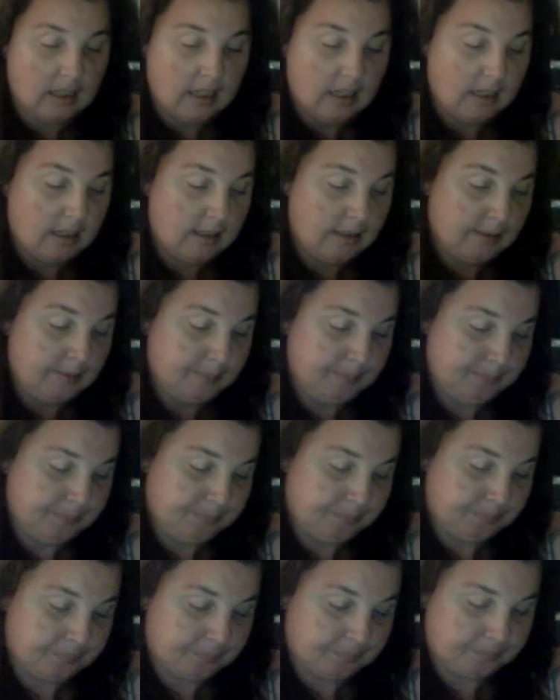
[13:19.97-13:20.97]
Um...
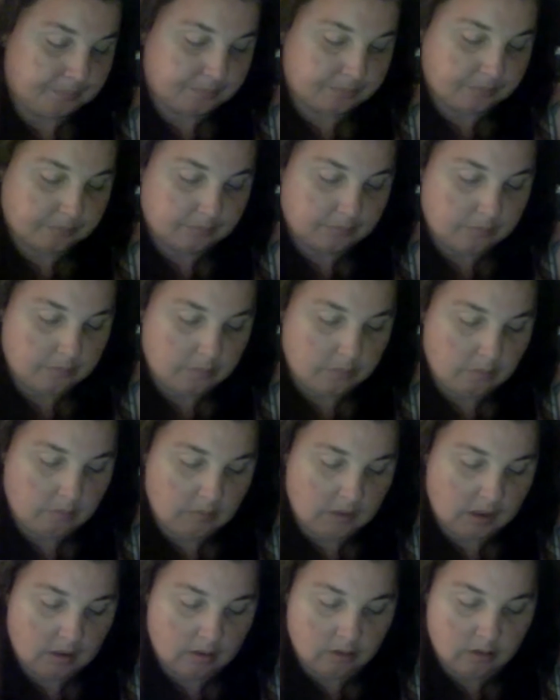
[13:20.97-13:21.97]

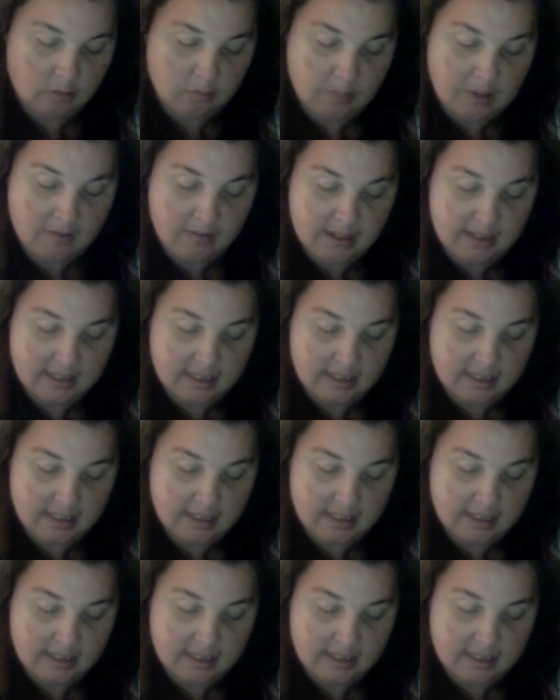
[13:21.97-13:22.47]
So apparently